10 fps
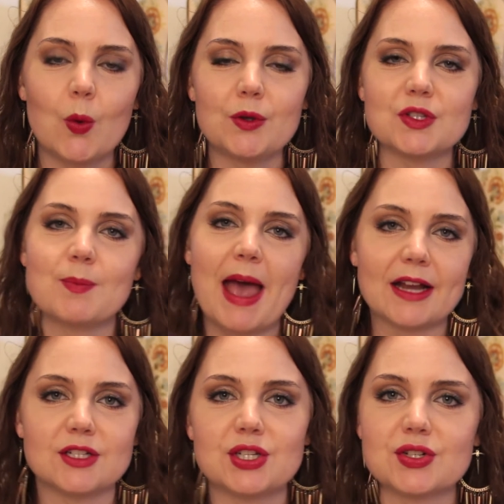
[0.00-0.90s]
oils
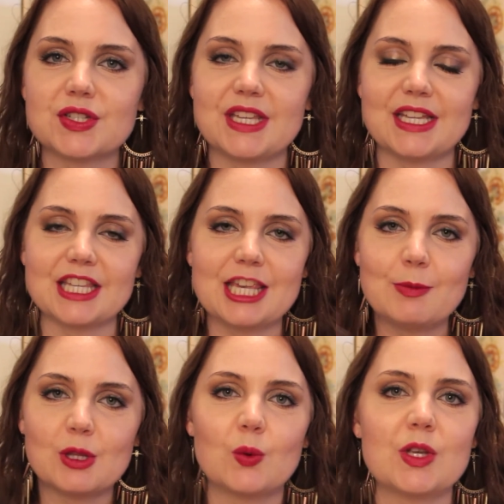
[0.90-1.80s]
back into your skin,
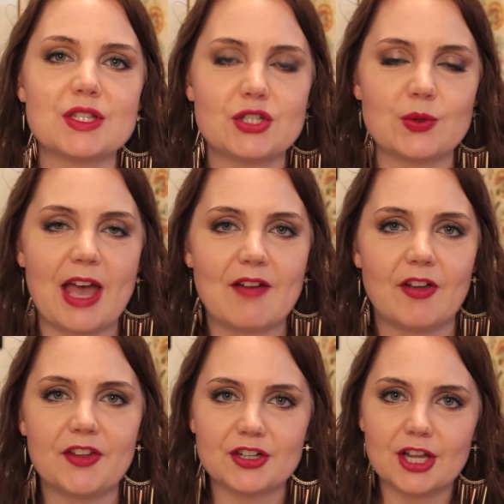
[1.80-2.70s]
keeping the ones that you have
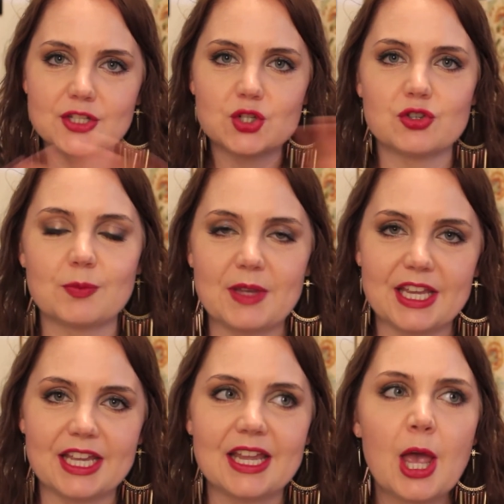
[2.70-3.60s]
on there, not stripping
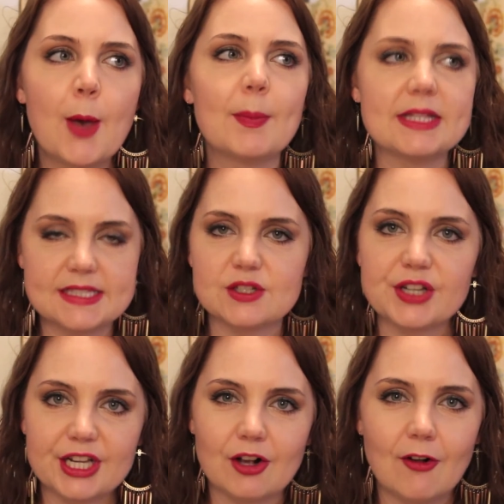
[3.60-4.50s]
it, but still
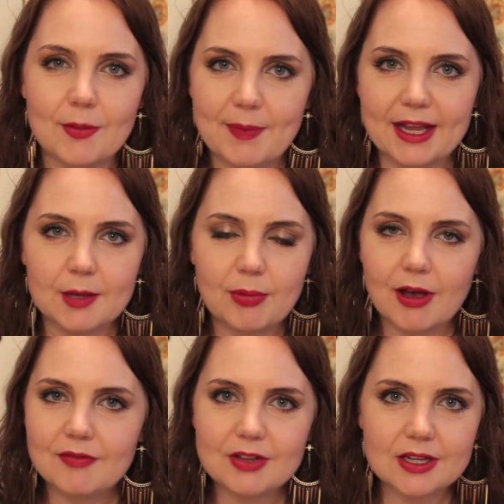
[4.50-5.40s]
getting all the makeup
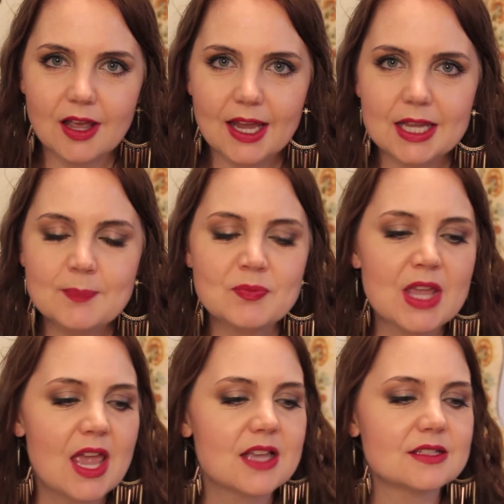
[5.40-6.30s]
off at night
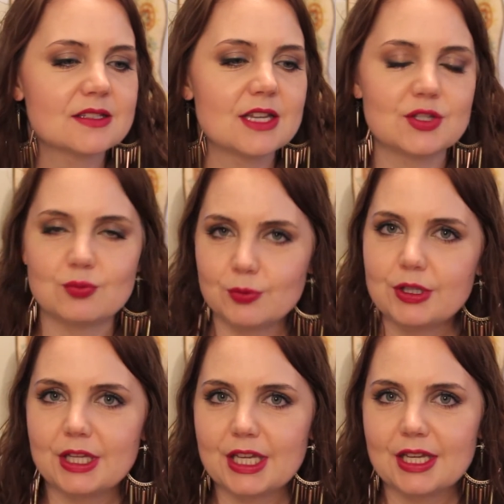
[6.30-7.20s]
is
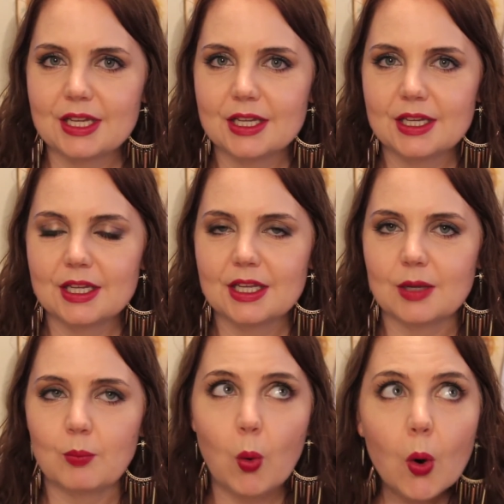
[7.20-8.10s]
really
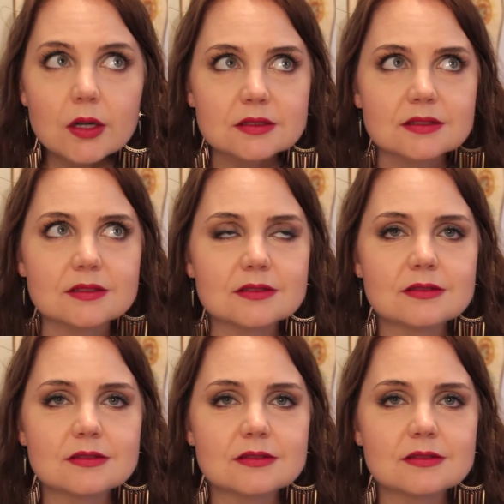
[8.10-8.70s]
important